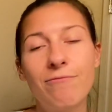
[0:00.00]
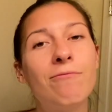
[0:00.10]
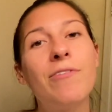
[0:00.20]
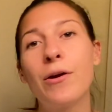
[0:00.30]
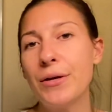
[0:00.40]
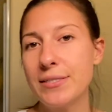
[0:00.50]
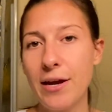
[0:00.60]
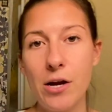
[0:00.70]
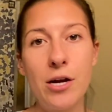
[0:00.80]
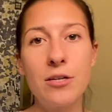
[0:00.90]
various
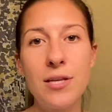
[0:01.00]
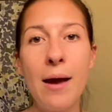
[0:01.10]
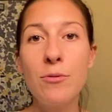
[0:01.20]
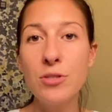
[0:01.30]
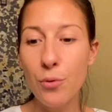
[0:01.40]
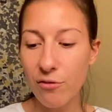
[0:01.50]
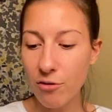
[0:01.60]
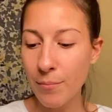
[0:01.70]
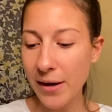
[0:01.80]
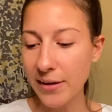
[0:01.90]
carriers. I'm using one
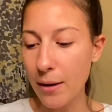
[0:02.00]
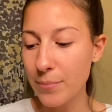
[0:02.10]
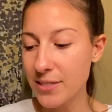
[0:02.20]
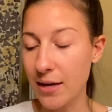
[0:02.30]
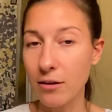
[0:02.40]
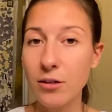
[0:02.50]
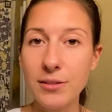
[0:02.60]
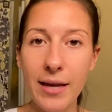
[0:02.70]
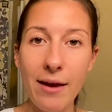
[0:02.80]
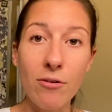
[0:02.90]
from Banyan Botanicals.
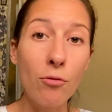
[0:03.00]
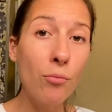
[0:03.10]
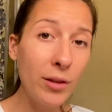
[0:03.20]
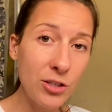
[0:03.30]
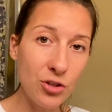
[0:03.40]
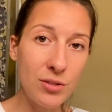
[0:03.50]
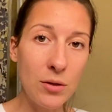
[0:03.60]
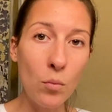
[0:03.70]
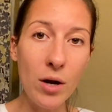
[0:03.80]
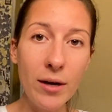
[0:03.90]
They have a really juicy
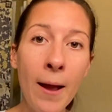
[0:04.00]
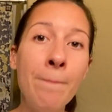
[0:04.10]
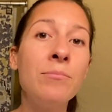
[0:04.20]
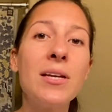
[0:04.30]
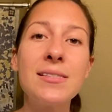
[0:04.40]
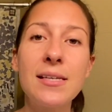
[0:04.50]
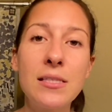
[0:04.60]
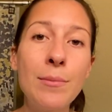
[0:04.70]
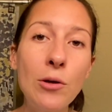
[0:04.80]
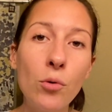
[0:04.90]
one. It's
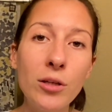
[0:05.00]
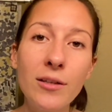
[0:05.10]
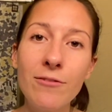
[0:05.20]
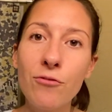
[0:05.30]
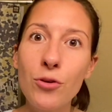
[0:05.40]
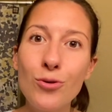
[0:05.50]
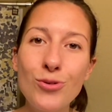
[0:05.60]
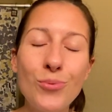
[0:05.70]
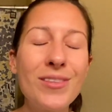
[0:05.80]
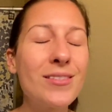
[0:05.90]
sesame oil
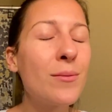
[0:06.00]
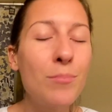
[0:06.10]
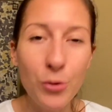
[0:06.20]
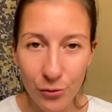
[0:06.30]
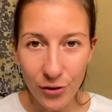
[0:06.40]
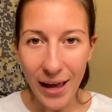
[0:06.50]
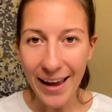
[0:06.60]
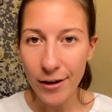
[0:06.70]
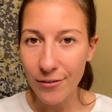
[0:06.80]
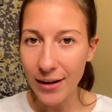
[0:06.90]
infused with some beautiful
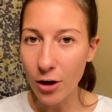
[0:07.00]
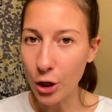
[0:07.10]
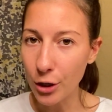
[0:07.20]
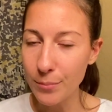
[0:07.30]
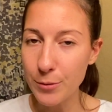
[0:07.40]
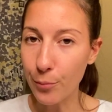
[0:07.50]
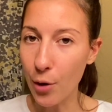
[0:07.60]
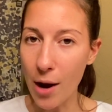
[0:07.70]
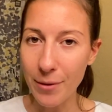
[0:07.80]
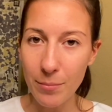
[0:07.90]
Ayurvedic herbs,
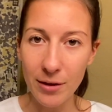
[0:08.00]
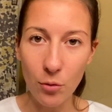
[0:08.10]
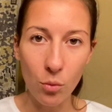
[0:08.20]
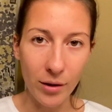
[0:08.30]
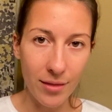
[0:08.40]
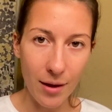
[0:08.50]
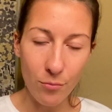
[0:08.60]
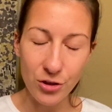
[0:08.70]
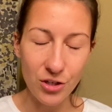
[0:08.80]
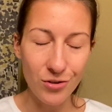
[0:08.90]
Brahmi being one of them,
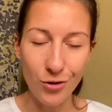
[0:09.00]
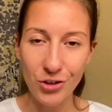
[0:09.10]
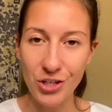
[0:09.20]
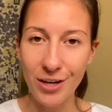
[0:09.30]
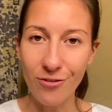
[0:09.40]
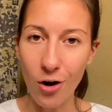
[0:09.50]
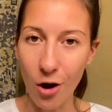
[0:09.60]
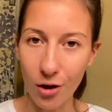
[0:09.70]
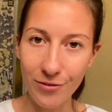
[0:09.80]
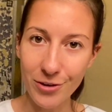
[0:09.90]
which is nourishing for
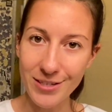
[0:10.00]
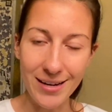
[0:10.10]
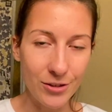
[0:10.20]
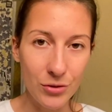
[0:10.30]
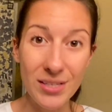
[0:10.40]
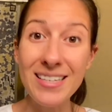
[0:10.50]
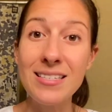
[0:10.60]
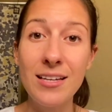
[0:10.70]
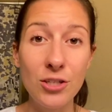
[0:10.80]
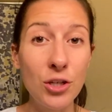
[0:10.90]
all of your dhatus and
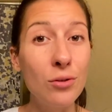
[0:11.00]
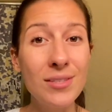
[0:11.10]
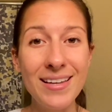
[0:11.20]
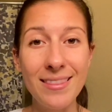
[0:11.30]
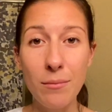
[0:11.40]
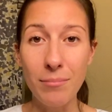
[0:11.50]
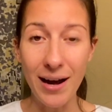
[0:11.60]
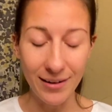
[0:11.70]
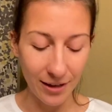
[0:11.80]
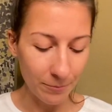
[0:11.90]
tissues in the
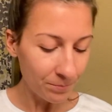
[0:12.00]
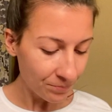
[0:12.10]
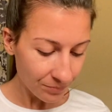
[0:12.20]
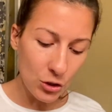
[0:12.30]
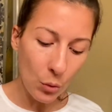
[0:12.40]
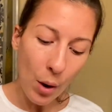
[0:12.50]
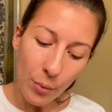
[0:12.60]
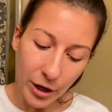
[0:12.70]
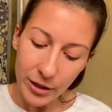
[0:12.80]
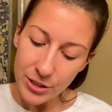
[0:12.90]
body. So what
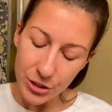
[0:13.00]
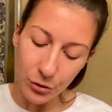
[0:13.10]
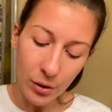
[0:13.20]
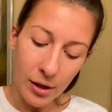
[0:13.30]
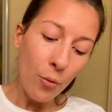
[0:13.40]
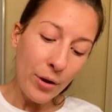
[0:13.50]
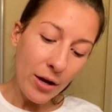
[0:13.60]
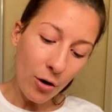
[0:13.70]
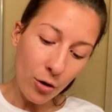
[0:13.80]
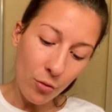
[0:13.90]
we're going to do, we
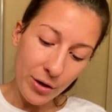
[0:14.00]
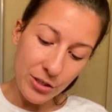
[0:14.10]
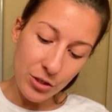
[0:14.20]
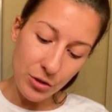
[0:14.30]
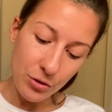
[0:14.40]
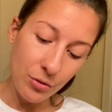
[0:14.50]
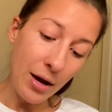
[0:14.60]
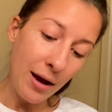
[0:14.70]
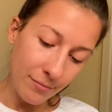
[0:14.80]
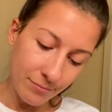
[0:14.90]
are going to
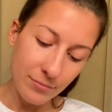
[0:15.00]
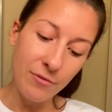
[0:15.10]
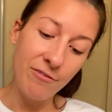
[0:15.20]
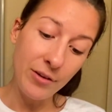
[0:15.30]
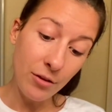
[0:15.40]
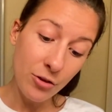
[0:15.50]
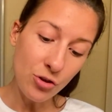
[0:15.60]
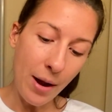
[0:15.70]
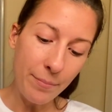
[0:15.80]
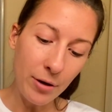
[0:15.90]
fill the
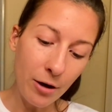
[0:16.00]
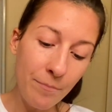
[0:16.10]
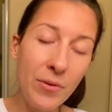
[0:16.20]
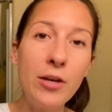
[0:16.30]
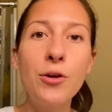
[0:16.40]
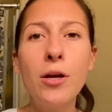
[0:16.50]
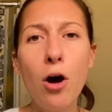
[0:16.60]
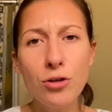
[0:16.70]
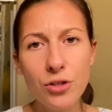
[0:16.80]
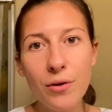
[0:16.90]
dropper, and you can
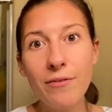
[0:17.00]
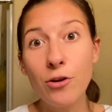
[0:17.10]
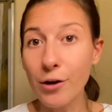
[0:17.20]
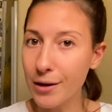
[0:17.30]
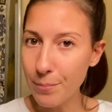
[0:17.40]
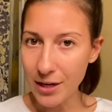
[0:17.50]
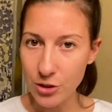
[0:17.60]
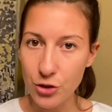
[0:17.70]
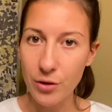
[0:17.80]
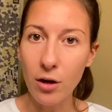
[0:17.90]
also, if you're in a
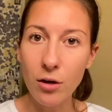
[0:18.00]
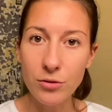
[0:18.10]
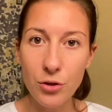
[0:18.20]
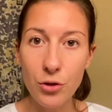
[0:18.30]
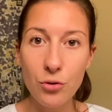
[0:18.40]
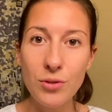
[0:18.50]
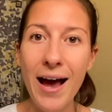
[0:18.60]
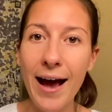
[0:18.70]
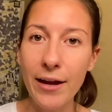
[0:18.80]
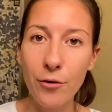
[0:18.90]
pinch, you can also use
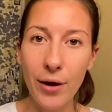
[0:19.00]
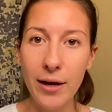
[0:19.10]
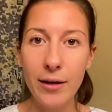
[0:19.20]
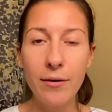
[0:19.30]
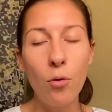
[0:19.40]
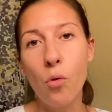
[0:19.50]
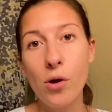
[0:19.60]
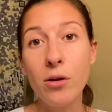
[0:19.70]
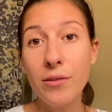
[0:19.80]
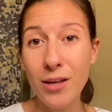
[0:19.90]
high-grade
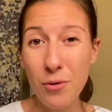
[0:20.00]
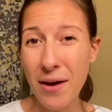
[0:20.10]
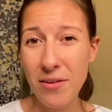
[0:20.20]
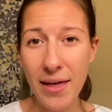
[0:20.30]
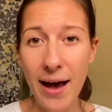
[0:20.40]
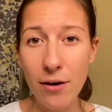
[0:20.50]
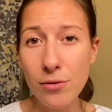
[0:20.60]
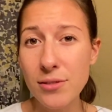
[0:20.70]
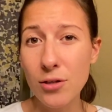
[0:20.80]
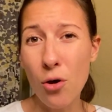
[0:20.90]
oil that you have at the
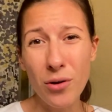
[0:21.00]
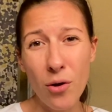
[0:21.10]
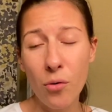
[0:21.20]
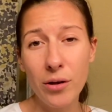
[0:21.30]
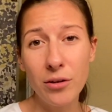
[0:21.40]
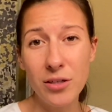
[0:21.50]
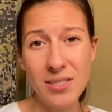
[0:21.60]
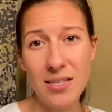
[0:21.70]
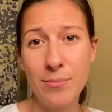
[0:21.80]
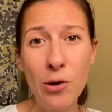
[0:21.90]
house, coconut oil or
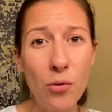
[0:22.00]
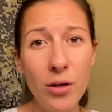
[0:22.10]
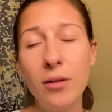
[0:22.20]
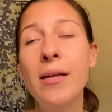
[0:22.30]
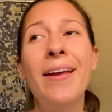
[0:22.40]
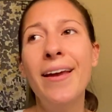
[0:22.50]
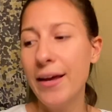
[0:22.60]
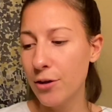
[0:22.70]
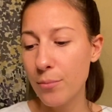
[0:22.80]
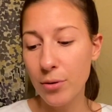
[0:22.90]
sesame oil,
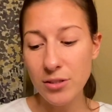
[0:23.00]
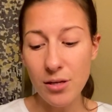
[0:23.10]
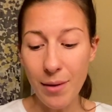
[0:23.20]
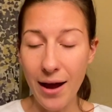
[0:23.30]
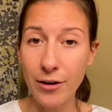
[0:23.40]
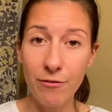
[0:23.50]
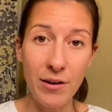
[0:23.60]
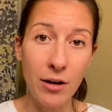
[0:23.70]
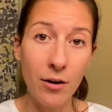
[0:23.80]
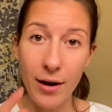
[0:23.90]
and you can put some on your
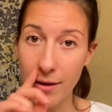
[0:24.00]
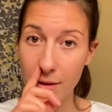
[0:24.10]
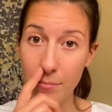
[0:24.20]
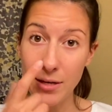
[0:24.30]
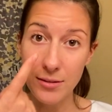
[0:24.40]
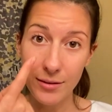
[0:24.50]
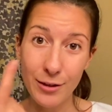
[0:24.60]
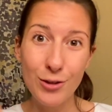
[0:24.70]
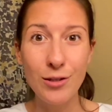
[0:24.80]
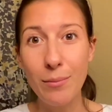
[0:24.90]
finger and then basically
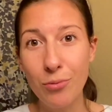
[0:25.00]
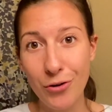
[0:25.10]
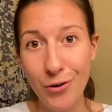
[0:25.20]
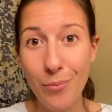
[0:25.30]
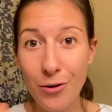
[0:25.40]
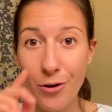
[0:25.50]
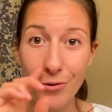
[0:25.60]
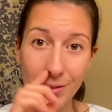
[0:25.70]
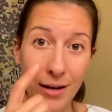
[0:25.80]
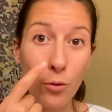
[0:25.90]
just like put it up your
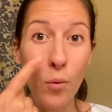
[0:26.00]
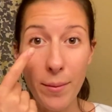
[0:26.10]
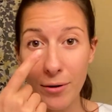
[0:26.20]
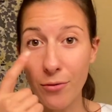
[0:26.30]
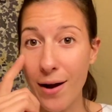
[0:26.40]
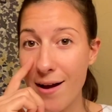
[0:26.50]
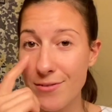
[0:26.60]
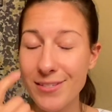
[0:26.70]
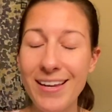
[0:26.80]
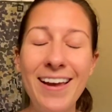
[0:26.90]
nose, kind of wipe it
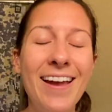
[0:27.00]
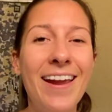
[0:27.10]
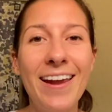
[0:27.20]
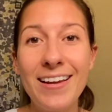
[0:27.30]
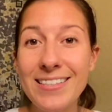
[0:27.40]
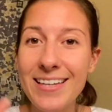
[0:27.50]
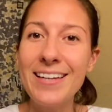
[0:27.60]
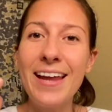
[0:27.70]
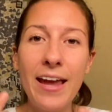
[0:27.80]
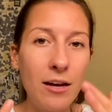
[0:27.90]
around, and
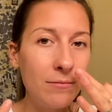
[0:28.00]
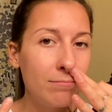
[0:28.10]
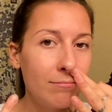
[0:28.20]
inhale